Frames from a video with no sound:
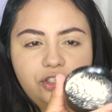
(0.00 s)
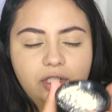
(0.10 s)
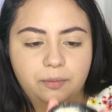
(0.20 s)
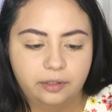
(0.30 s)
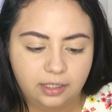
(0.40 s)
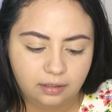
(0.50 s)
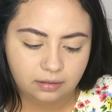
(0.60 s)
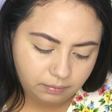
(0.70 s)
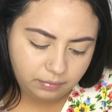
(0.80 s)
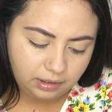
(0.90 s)
shimmery,
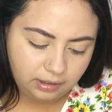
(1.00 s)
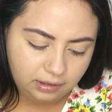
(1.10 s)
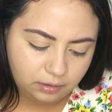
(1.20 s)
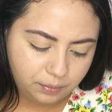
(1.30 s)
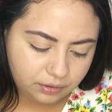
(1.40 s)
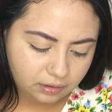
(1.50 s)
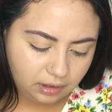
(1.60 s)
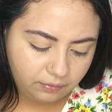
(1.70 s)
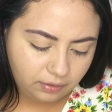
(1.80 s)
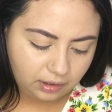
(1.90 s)
but it is supposed to
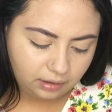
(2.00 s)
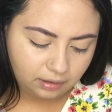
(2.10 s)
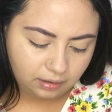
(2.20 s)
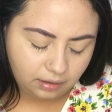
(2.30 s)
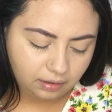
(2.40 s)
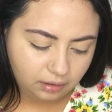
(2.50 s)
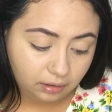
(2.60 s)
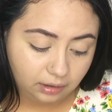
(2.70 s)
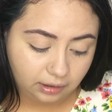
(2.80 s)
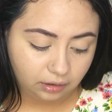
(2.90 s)
give you like a
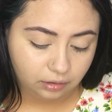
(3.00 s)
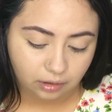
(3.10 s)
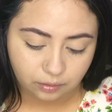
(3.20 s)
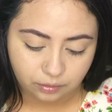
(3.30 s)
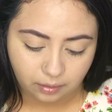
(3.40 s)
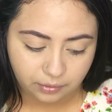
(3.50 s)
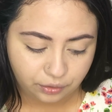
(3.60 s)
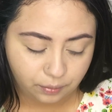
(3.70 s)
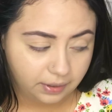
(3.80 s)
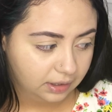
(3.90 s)
glow, so I'm
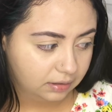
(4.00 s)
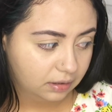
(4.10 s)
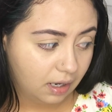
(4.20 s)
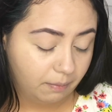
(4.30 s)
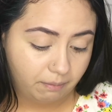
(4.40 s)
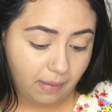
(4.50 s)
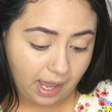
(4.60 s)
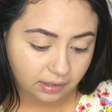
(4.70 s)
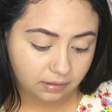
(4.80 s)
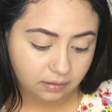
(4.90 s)
assuming it's not
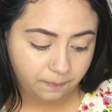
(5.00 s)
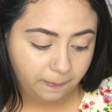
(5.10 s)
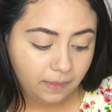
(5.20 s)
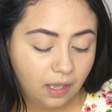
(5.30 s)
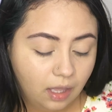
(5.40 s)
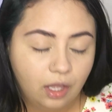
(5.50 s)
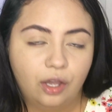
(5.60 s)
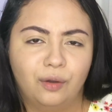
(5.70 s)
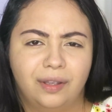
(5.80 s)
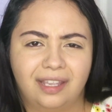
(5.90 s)
matte.
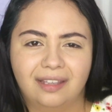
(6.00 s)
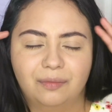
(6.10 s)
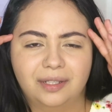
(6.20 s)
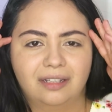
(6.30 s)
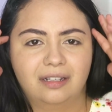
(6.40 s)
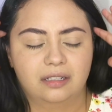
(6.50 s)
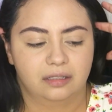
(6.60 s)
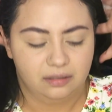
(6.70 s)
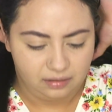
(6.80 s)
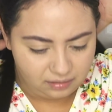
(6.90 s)
Oh wait, oh my
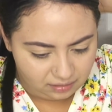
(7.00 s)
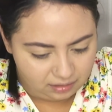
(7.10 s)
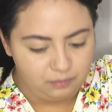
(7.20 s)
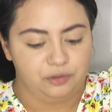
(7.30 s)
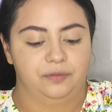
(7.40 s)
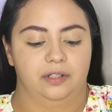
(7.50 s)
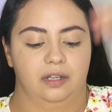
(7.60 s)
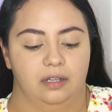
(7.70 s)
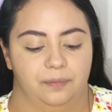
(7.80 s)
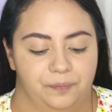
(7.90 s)
god, I almost
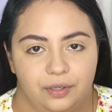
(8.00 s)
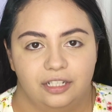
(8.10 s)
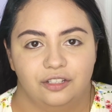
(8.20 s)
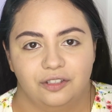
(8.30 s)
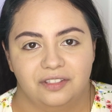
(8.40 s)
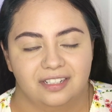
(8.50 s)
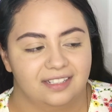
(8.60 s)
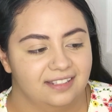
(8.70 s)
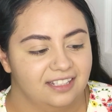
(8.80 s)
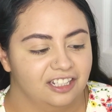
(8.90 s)
forgot. We need to use the
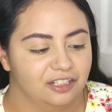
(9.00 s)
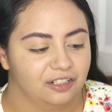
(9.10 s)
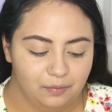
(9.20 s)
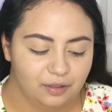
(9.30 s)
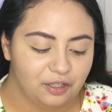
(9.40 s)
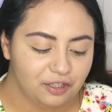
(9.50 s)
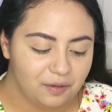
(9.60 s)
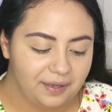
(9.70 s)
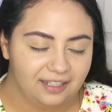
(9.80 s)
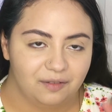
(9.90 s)
concealer. We're gonna
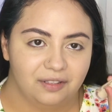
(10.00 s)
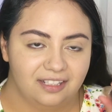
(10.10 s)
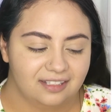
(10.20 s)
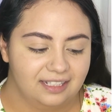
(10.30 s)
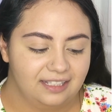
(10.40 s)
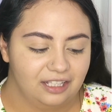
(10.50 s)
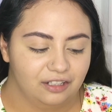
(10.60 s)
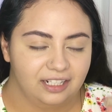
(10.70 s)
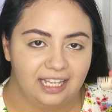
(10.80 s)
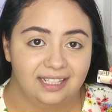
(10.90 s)
go back in with this
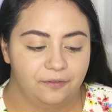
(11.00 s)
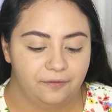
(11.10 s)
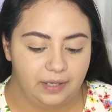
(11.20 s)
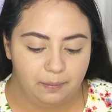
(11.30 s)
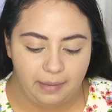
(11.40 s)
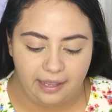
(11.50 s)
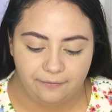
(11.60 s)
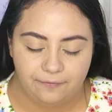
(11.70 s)
concealer again. This is a matte